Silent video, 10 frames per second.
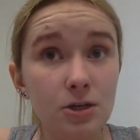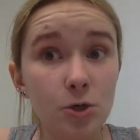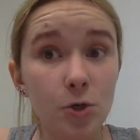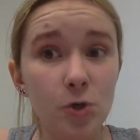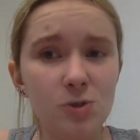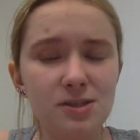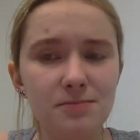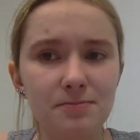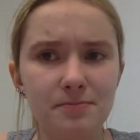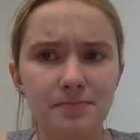
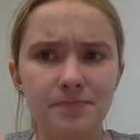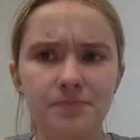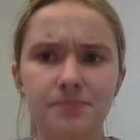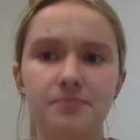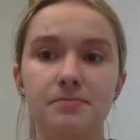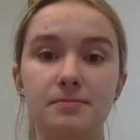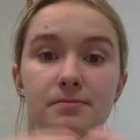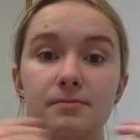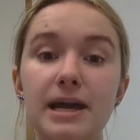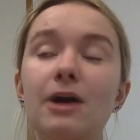who's
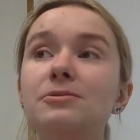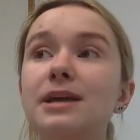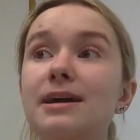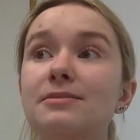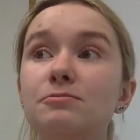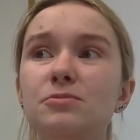outcast.